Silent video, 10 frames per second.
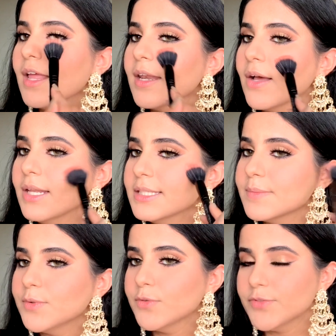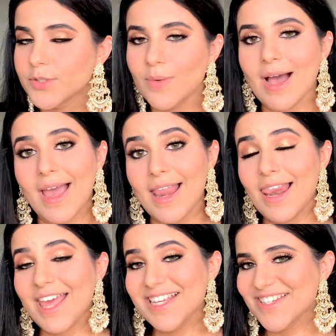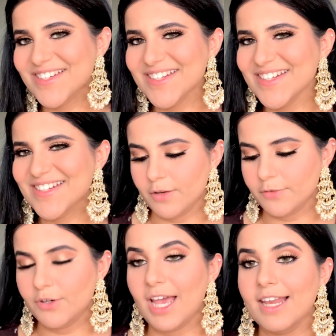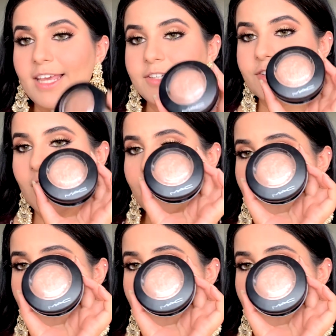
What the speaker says: Now let's move to highlighter. For highlighter, I'm